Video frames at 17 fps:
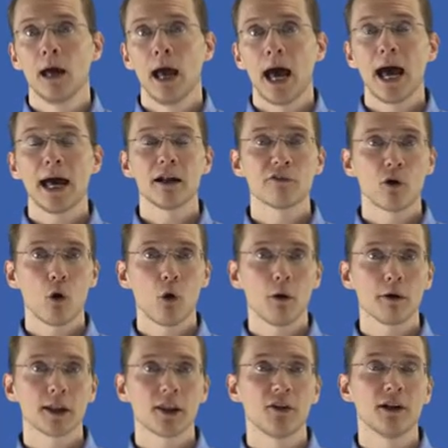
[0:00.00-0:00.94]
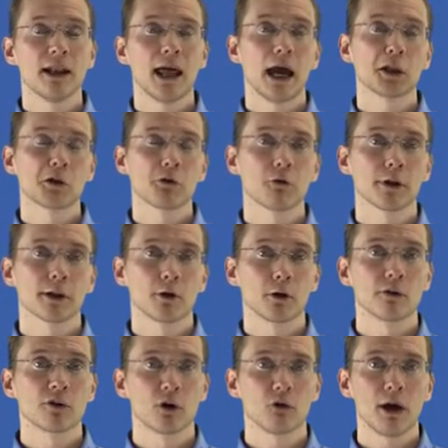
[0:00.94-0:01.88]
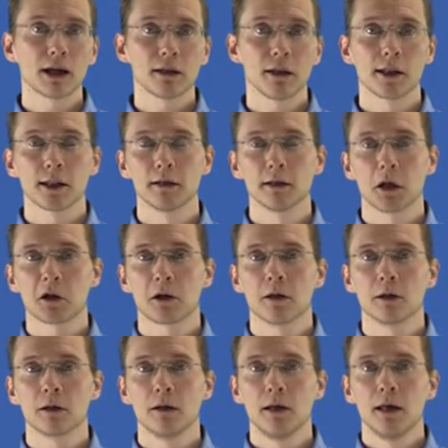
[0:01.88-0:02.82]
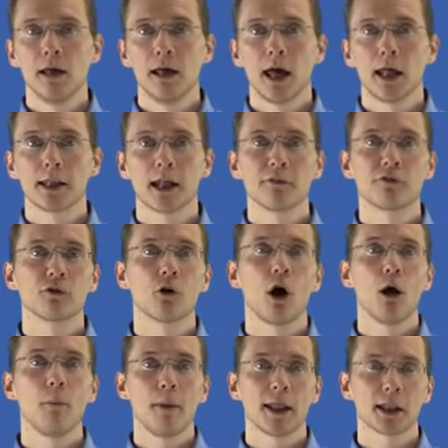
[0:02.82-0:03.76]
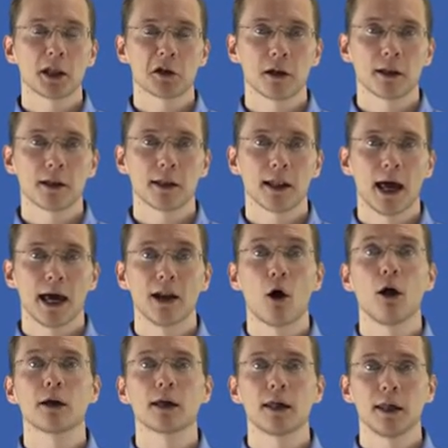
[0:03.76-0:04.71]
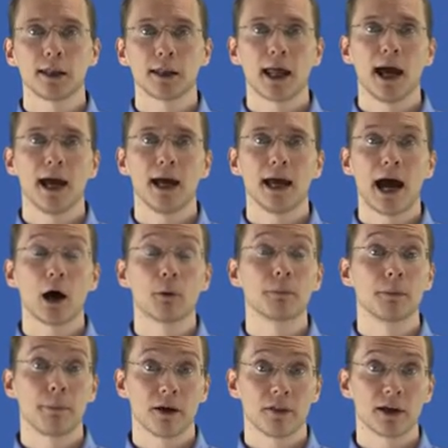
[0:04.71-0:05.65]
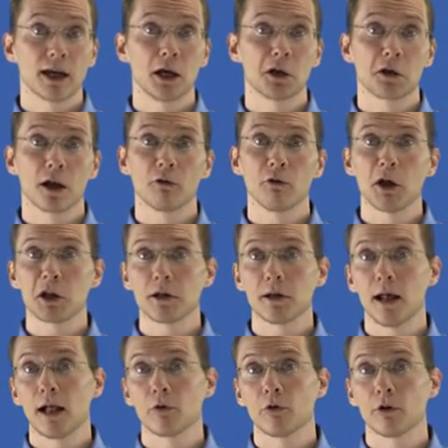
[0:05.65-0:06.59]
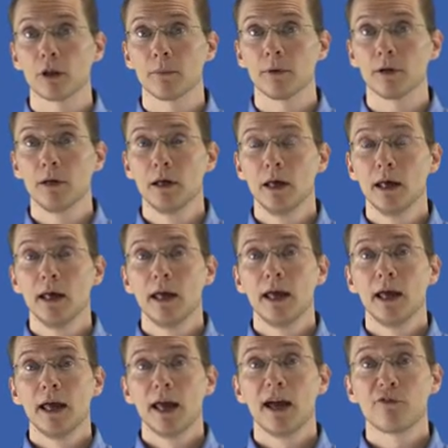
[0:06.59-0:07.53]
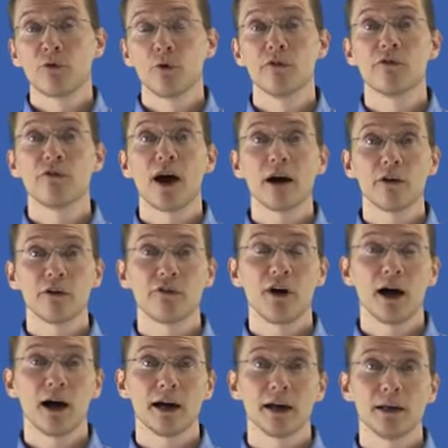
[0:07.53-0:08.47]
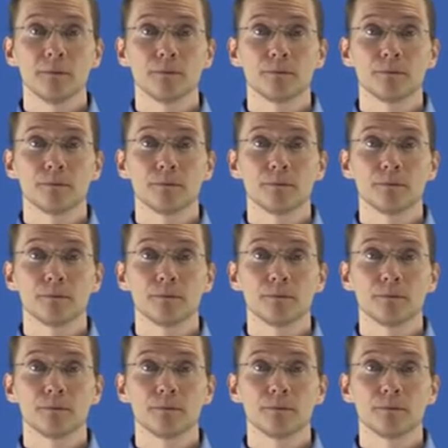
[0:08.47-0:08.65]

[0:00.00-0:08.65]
And of course, the natural sort of correctness condition is that for all messages and all keys k output by the key generation algorithm, if we verify